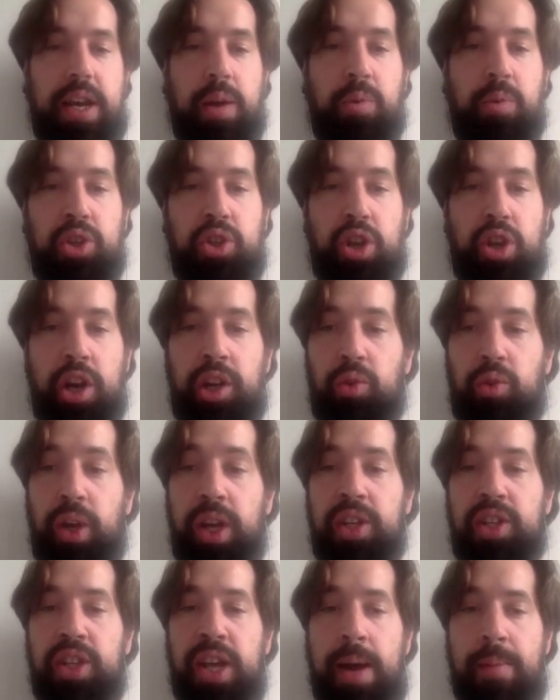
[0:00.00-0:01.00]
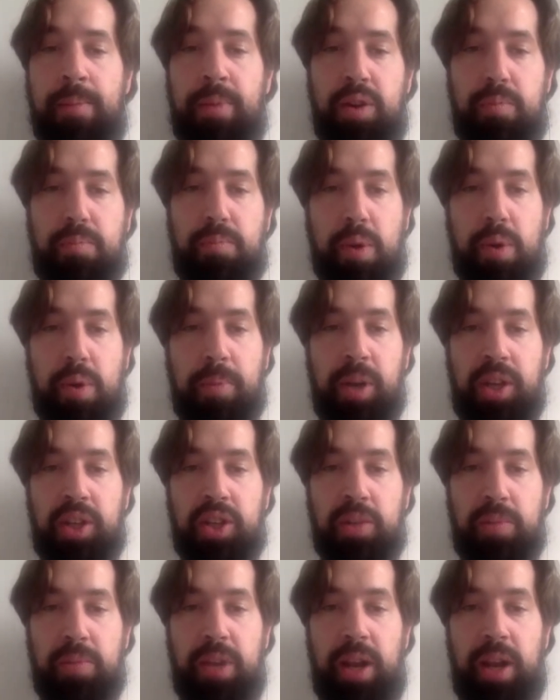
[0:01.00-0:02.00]
And we're starting to examine
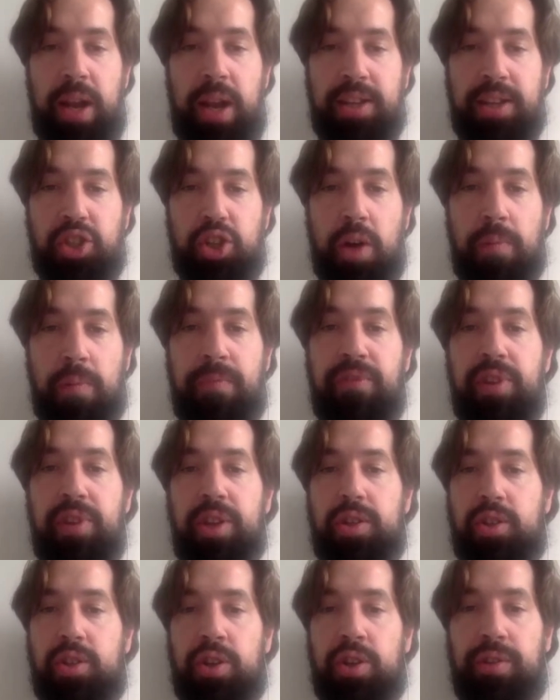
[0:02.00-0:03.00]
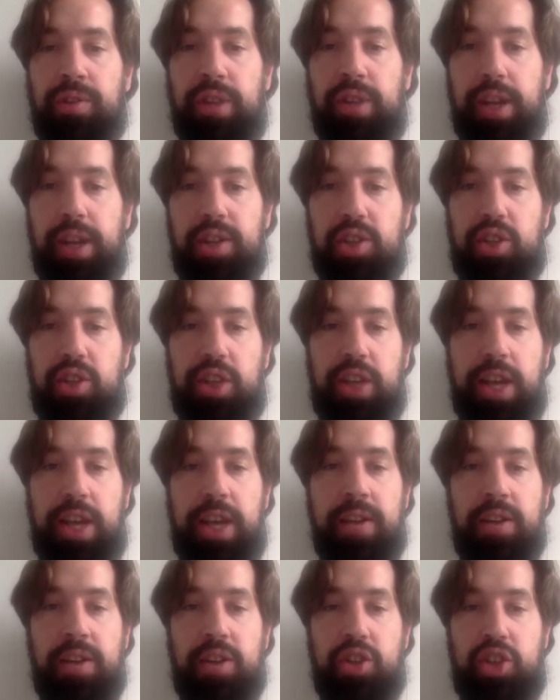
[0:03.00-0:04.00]
populism in less obvious contexts
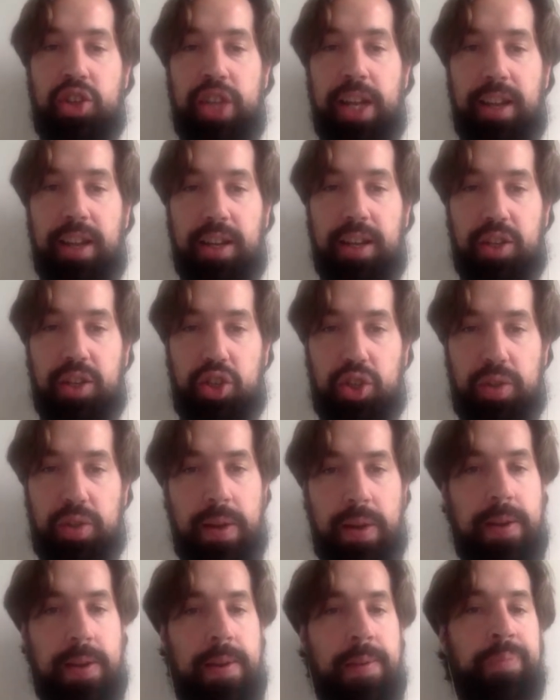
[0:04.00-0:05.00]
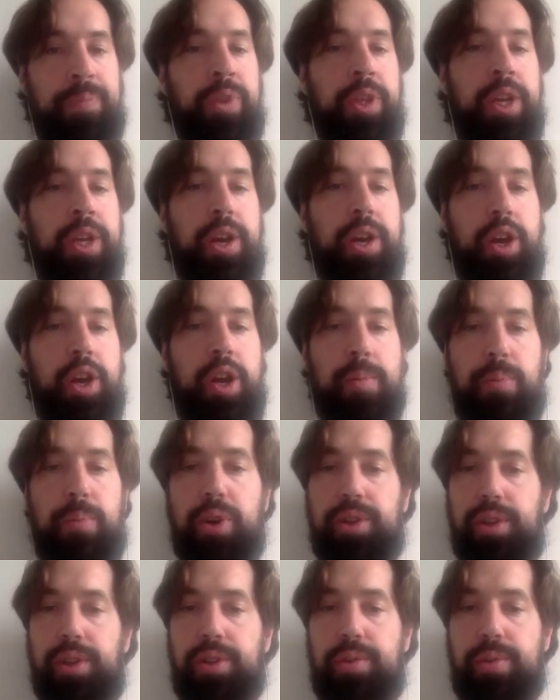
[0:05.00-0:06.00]
and settings. An
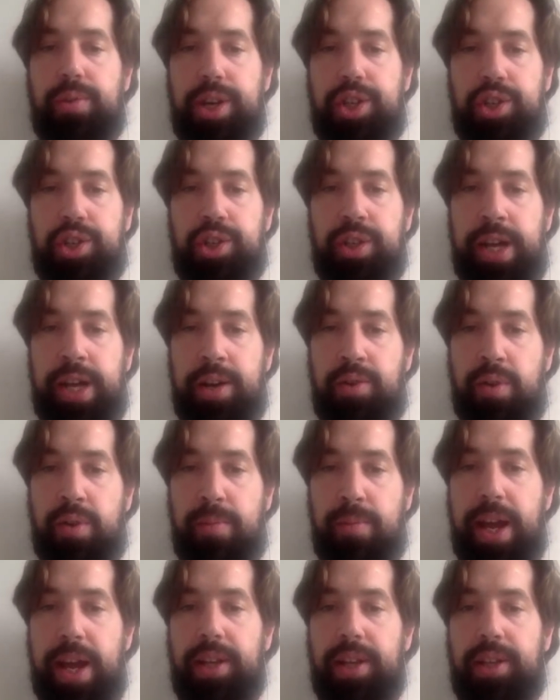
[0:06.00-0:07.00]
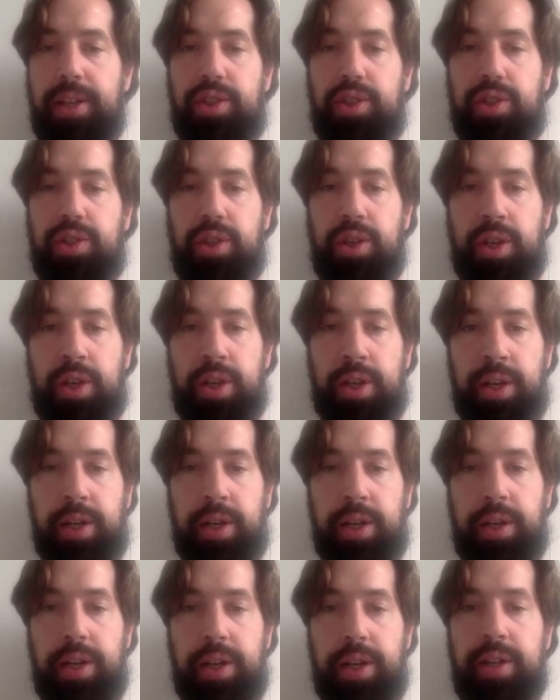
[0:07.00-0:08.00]
important question that remains
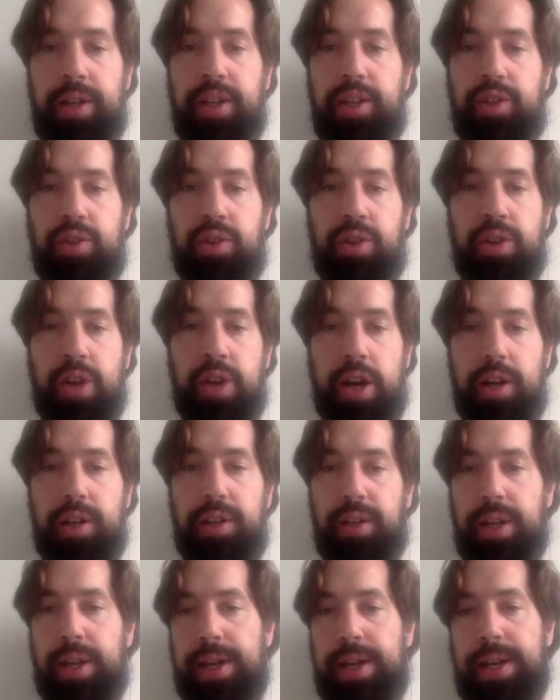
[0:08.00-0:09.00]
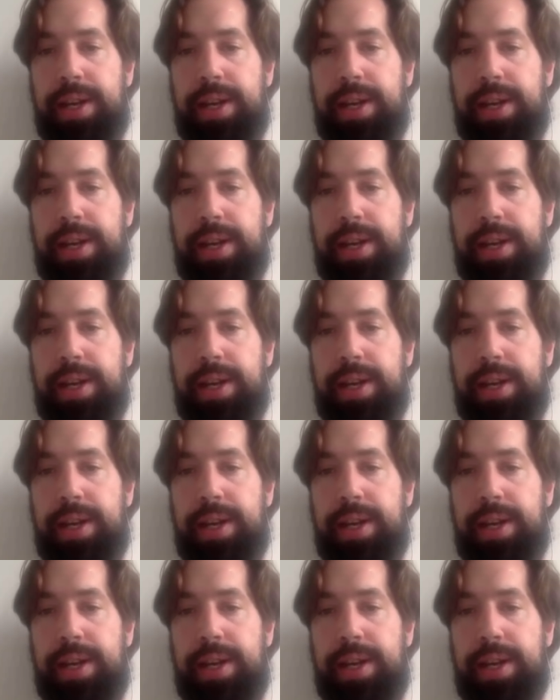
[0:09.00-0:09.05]
uh, in this regard